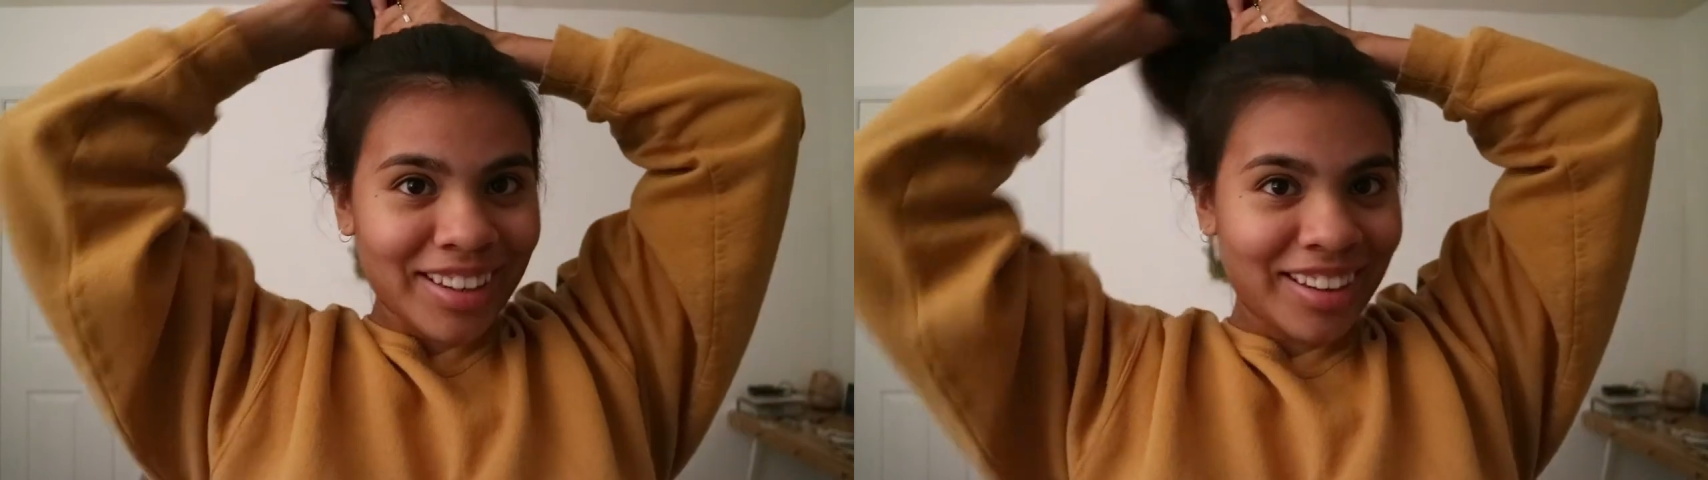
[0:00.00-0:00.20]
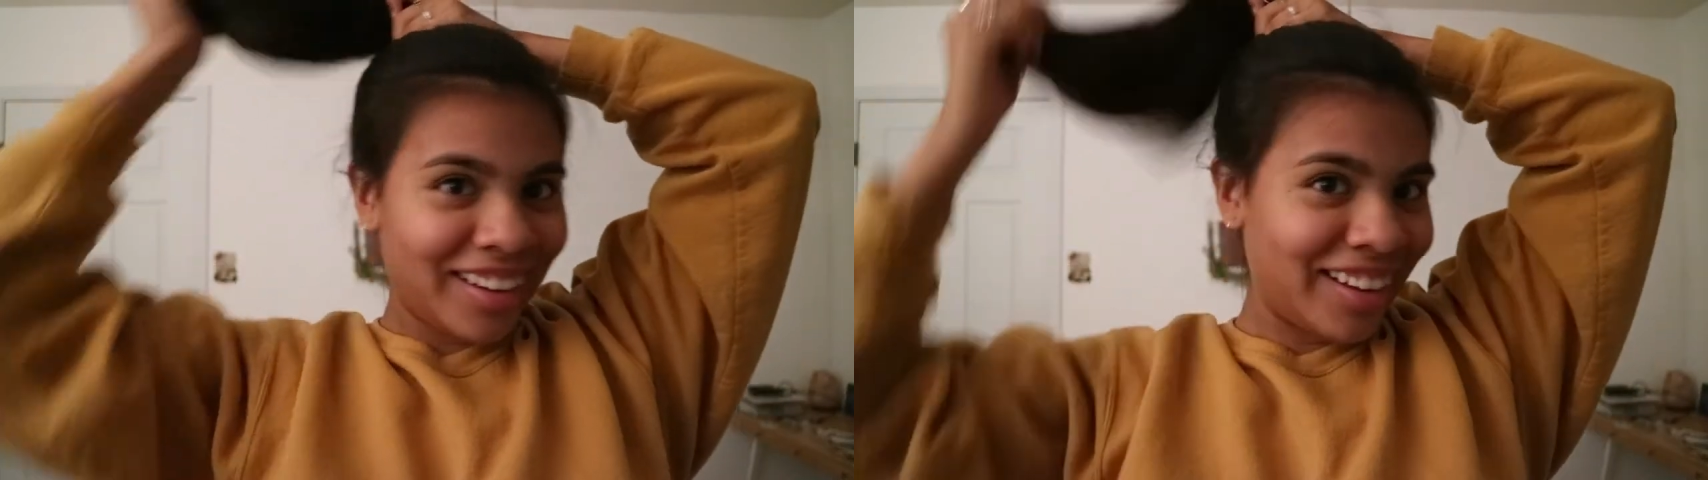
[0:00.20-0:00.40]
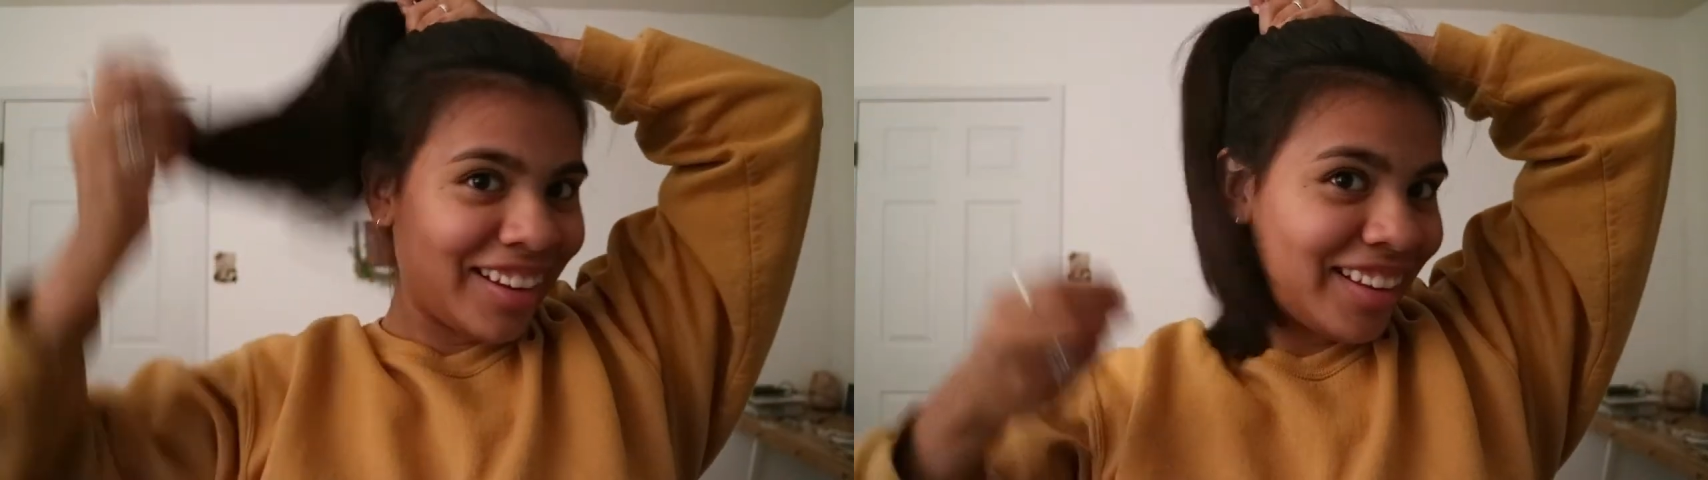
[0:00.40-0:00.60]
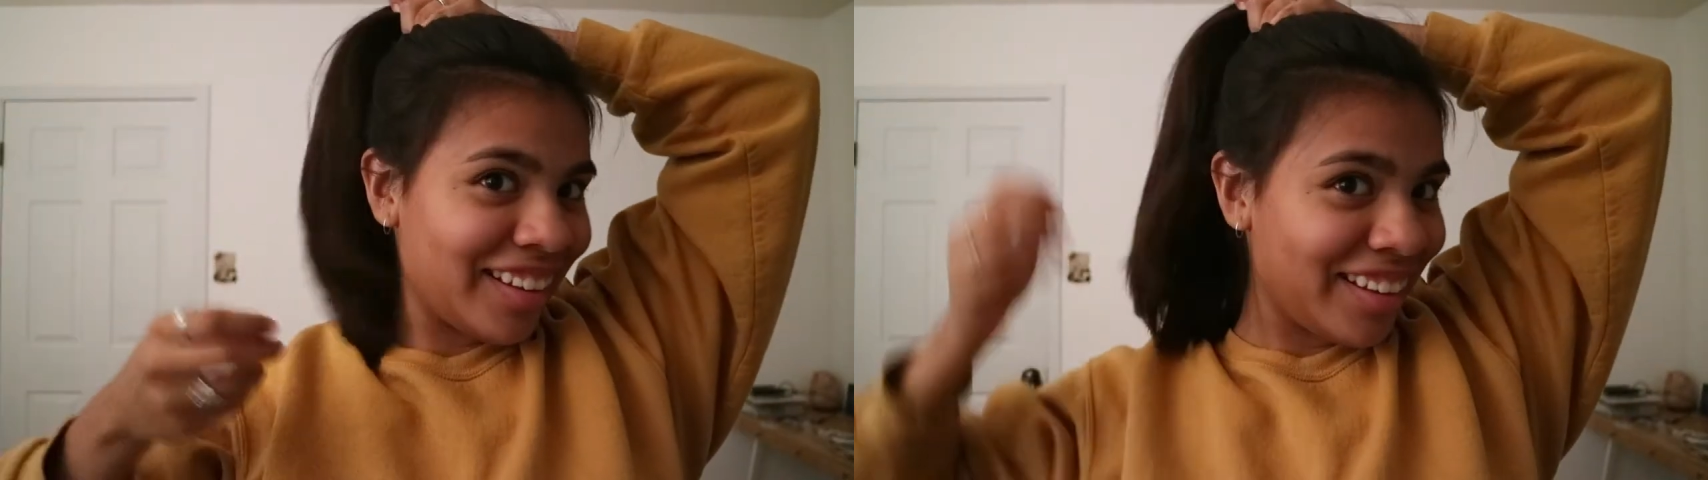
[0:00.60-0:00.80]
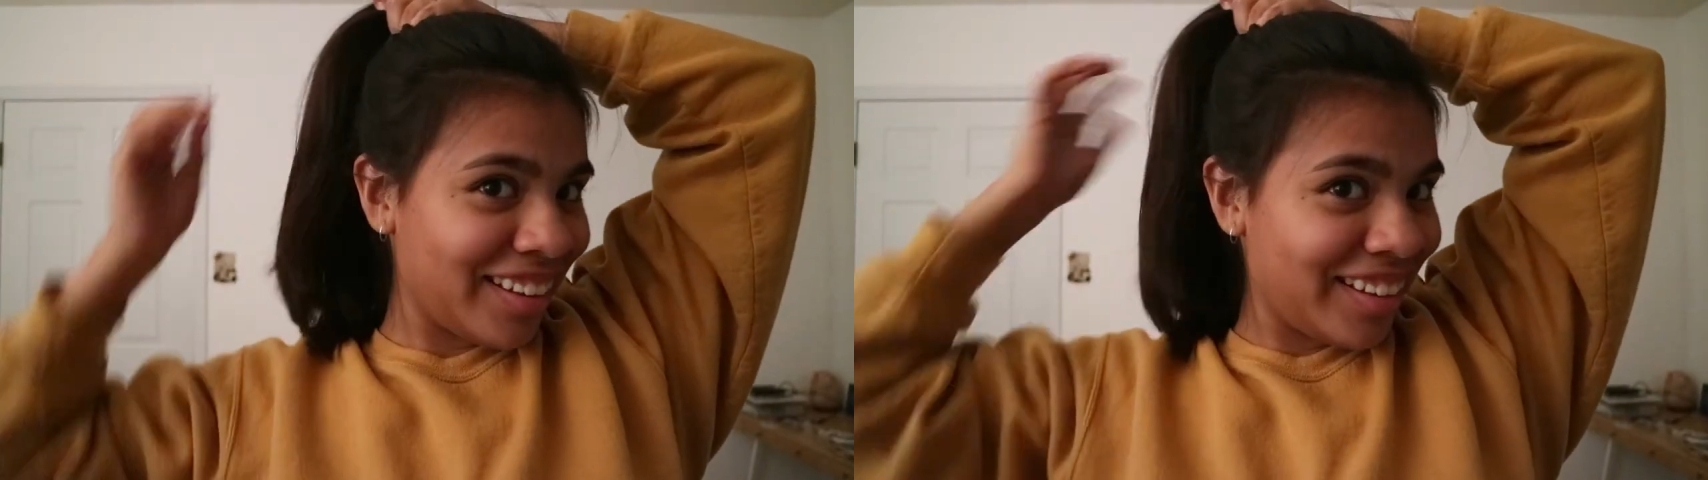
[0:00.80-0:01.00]

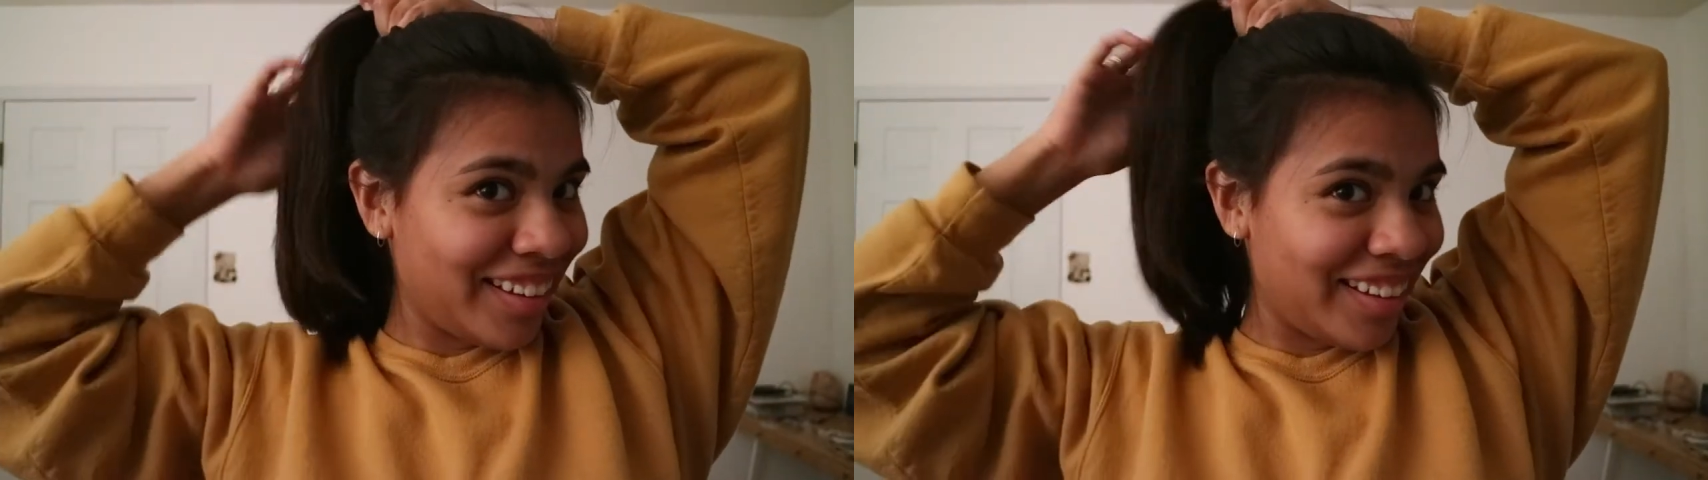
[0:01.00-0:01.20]
god.